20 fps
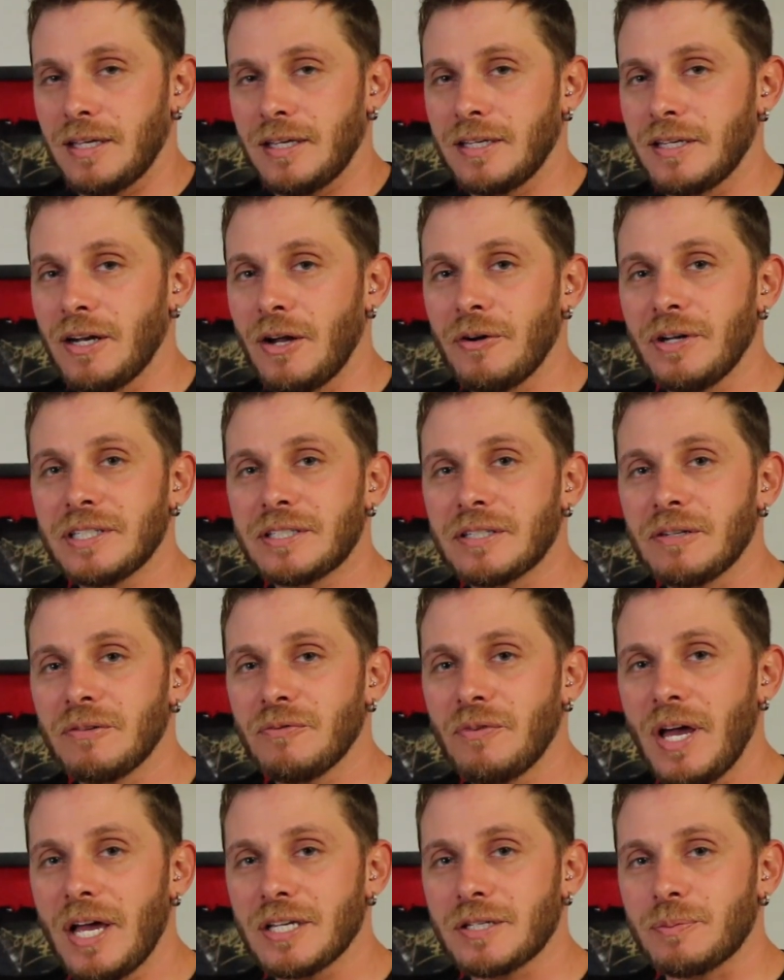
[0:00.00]
you know, it's an
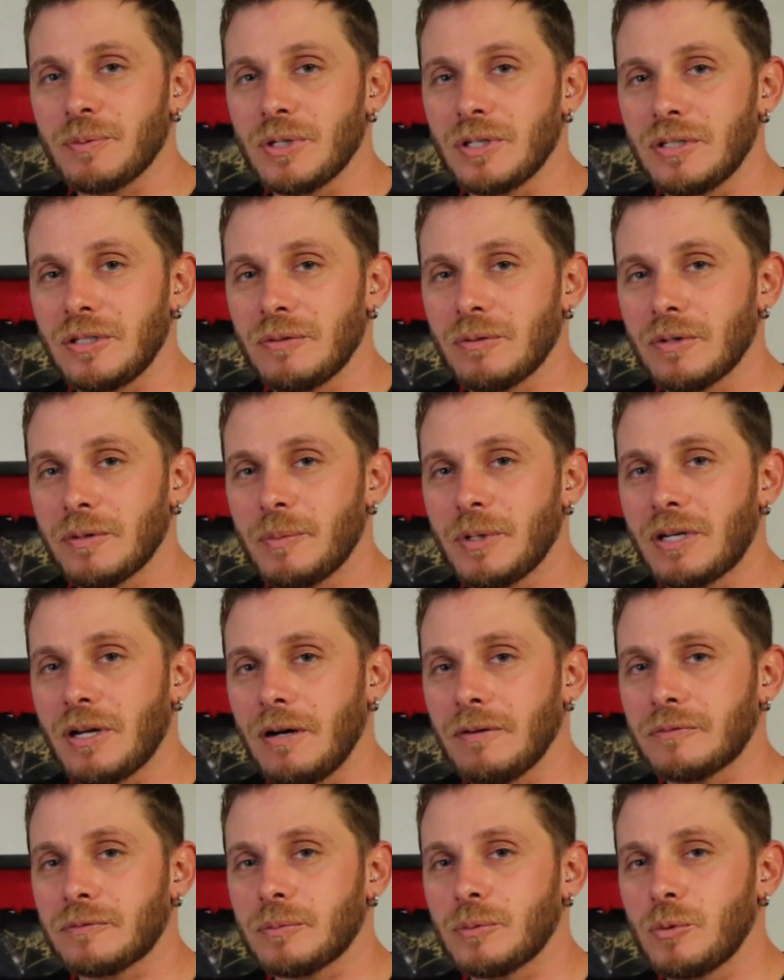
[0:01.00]
investment. You want to be
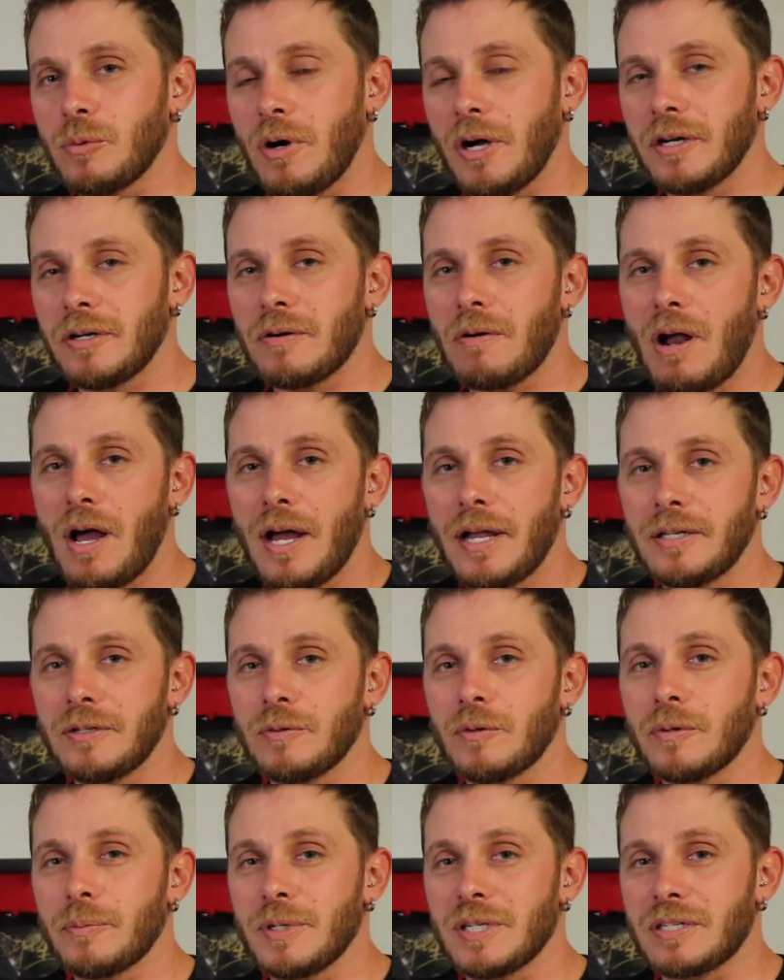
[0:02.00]
comfortable while you're riding,
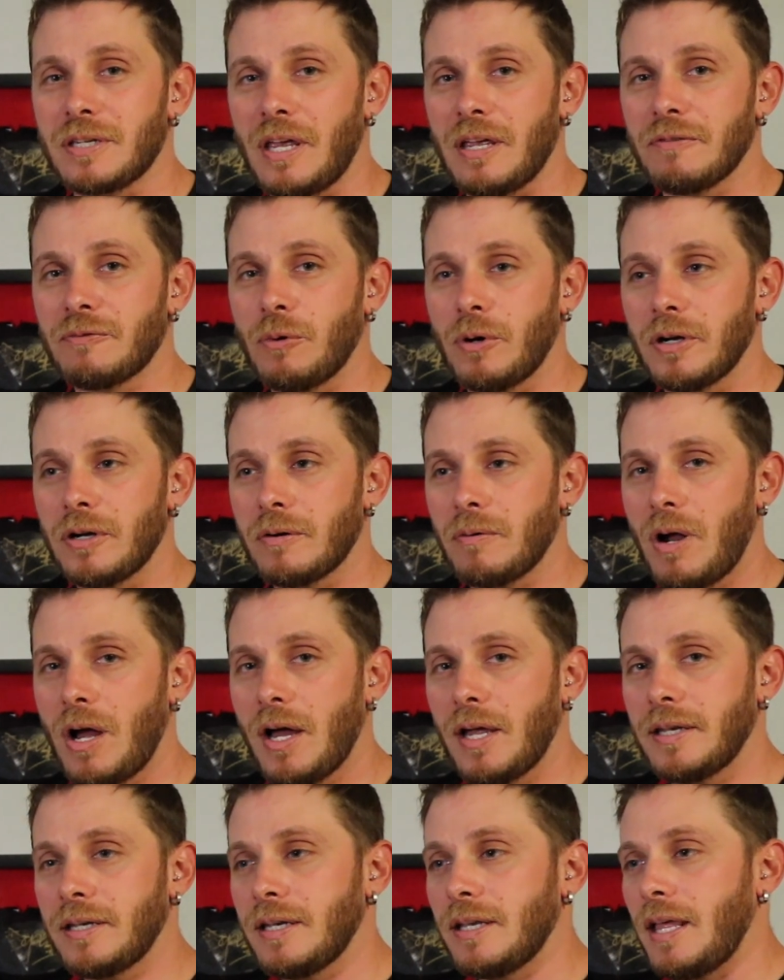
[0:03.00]
you want to be safe while you're
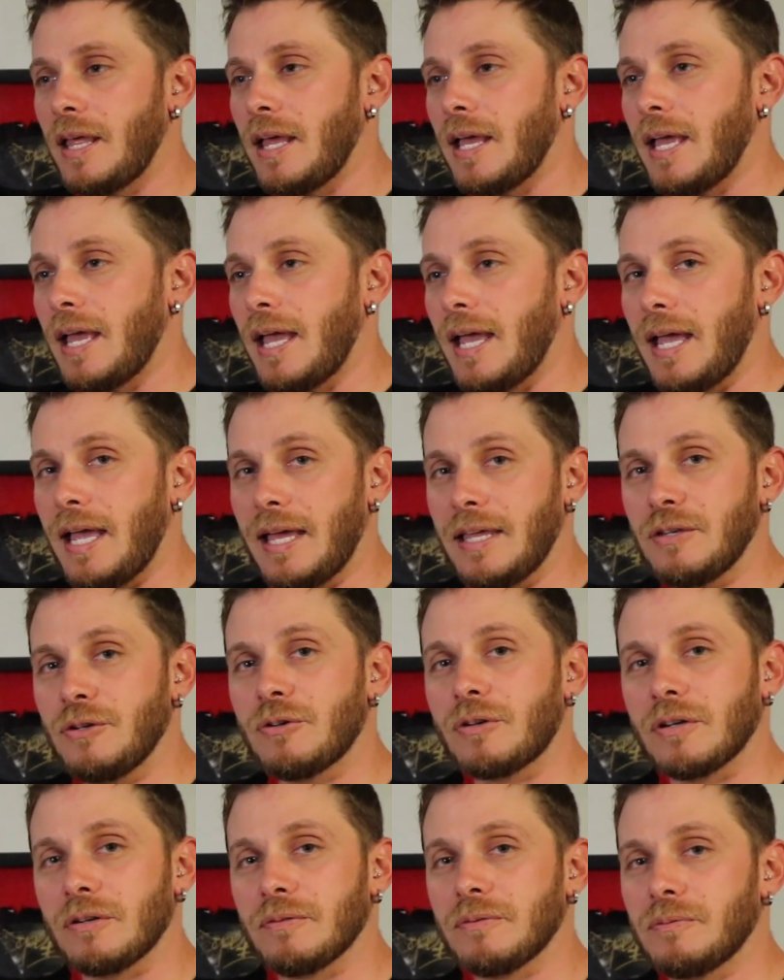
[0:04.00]
riding, and
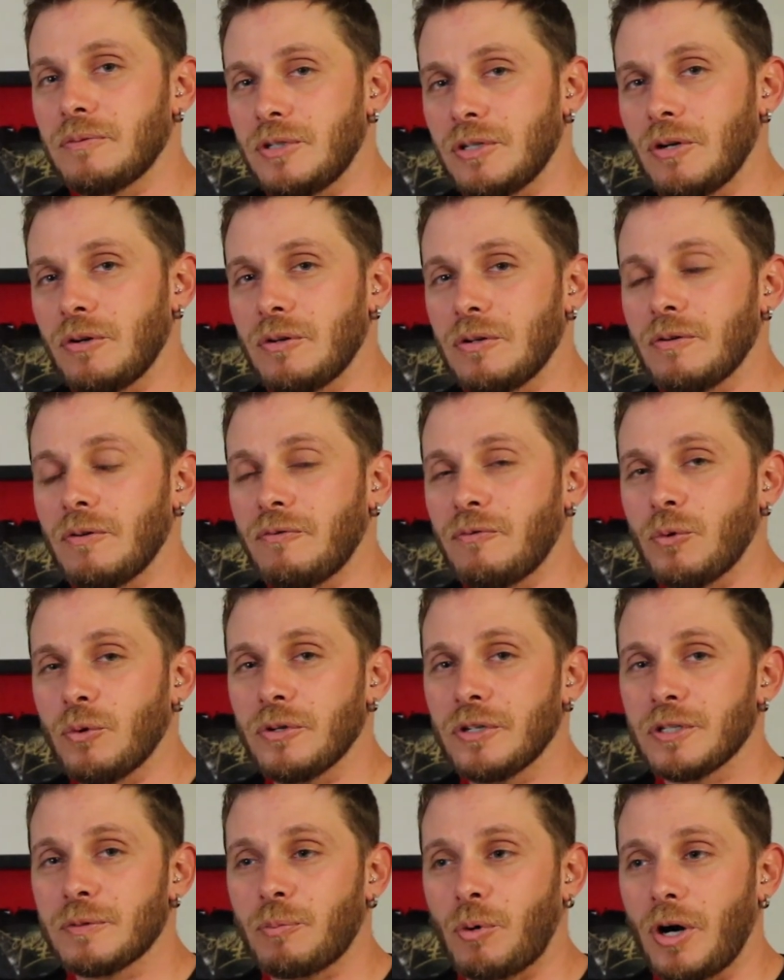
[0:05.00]
you can, you know,
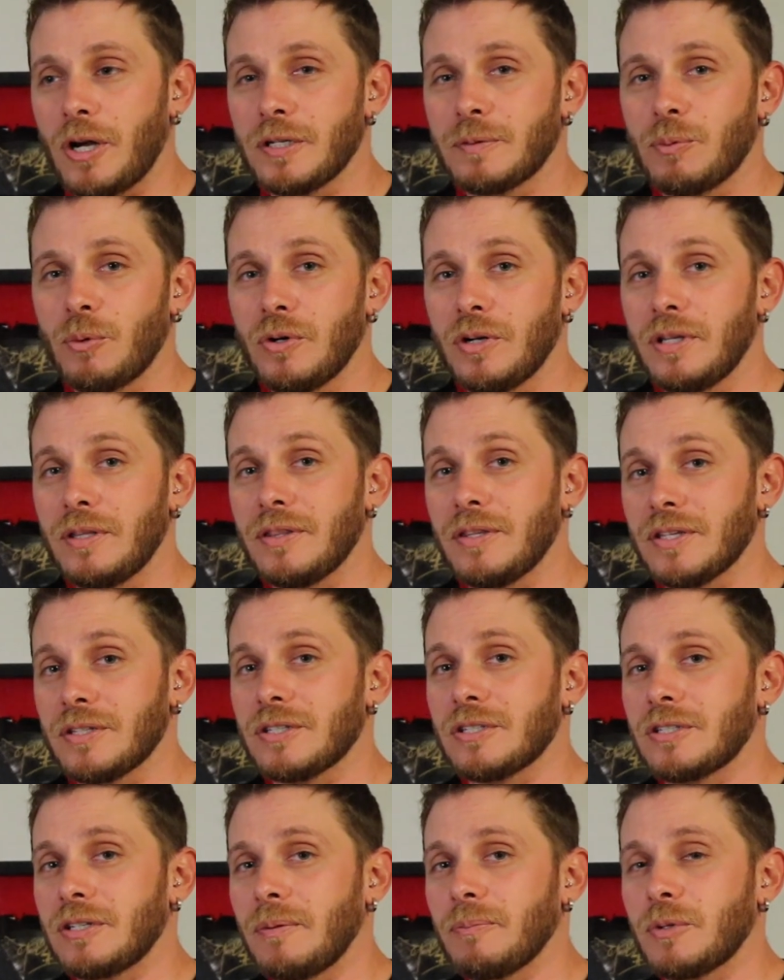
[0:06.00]
afford this price point. This
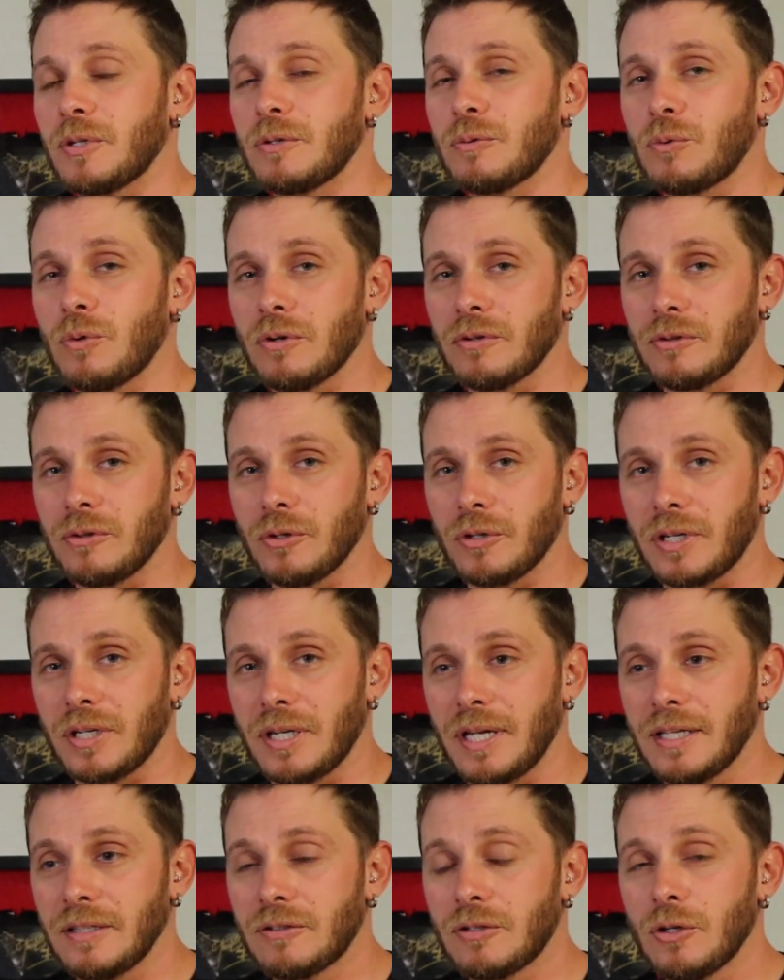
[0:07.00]
is something worth
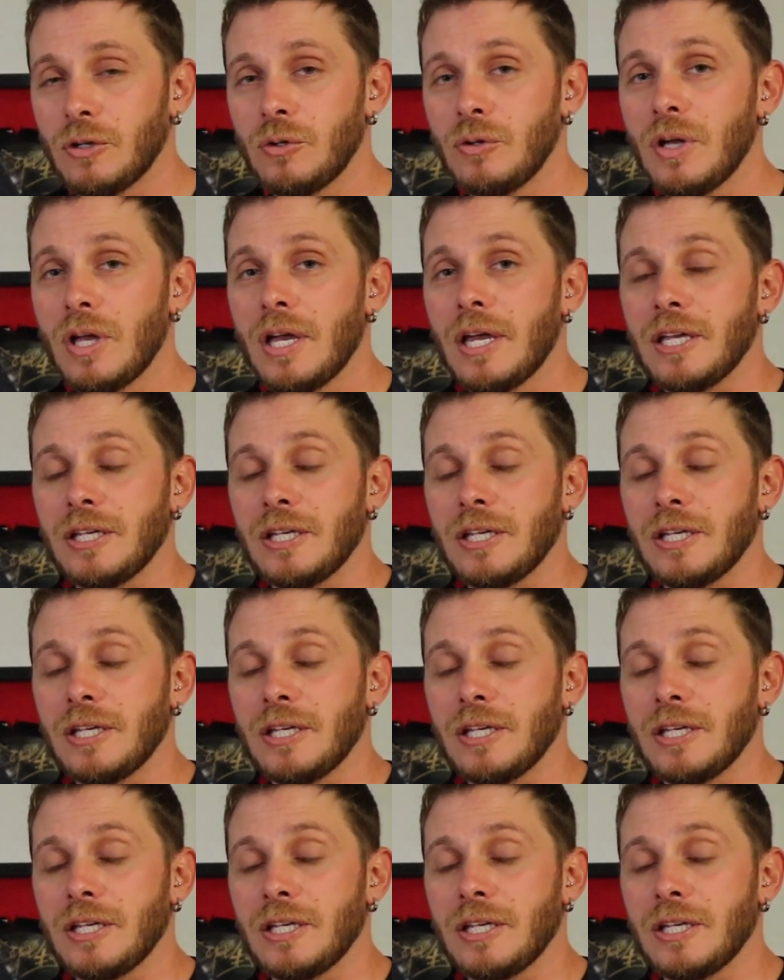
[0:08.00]
looking into.